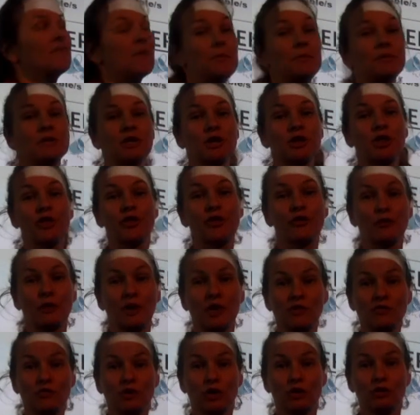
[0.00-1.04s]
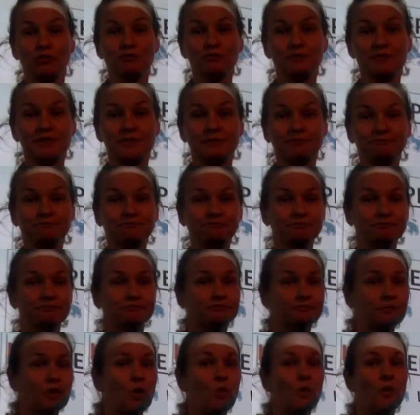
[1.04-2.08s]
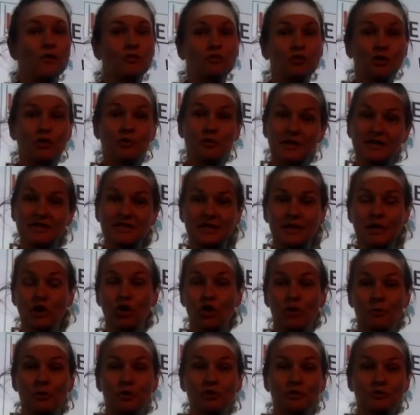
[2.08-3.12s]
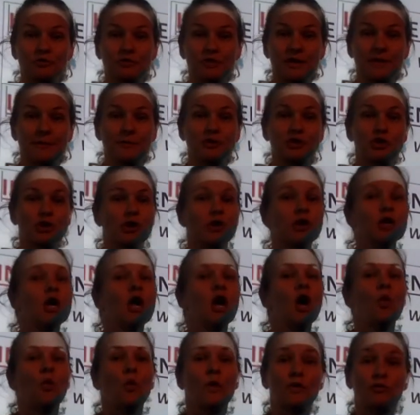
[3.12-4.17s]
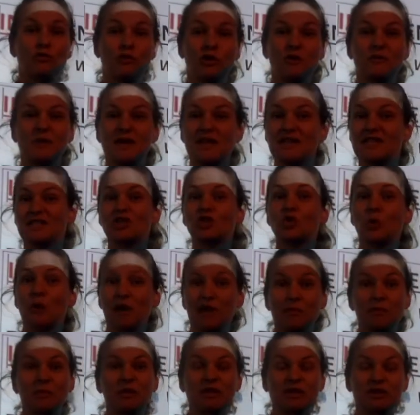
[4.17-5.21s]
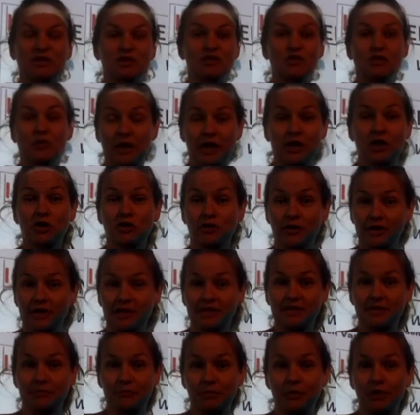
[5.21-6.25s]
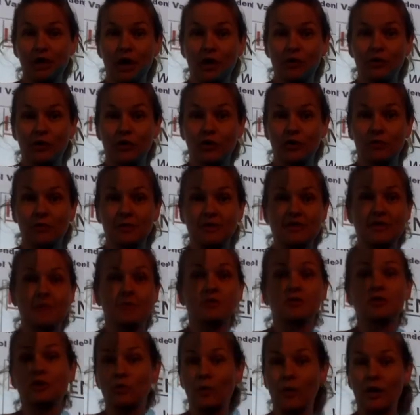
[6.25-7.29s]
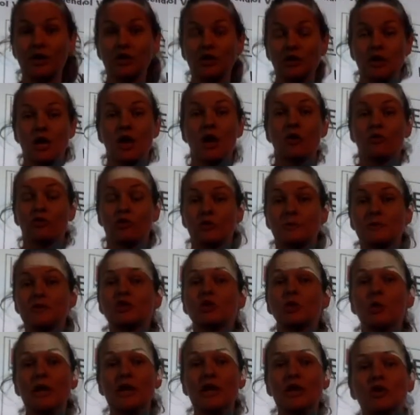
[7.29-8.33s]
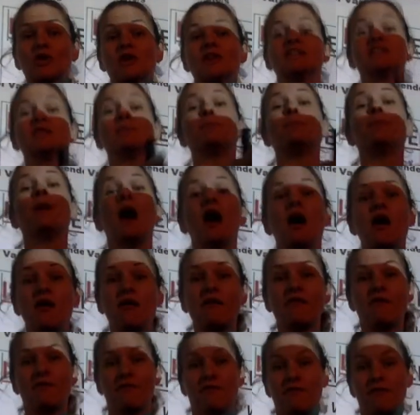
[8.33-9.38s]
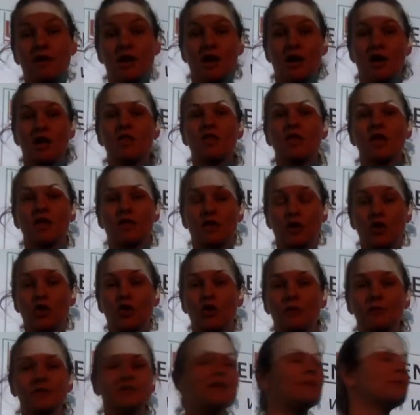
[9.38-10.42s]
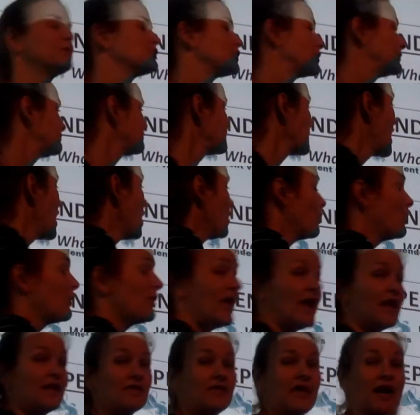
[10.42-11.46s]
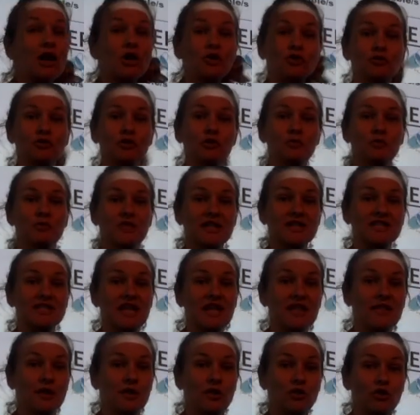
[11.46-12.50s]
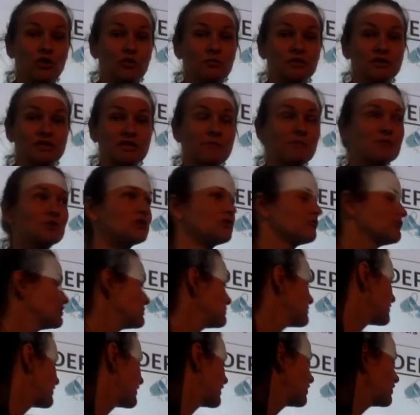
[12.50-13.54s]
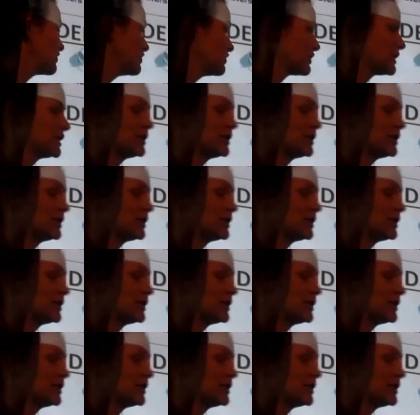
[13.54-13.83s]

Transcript: up into 3 rooms. One room is the normal temperature, one room is 20 degrees below the normal temperature, and one room is 20 degrees above the normal temperature. Well, that group that's in the normal temperature room, they're your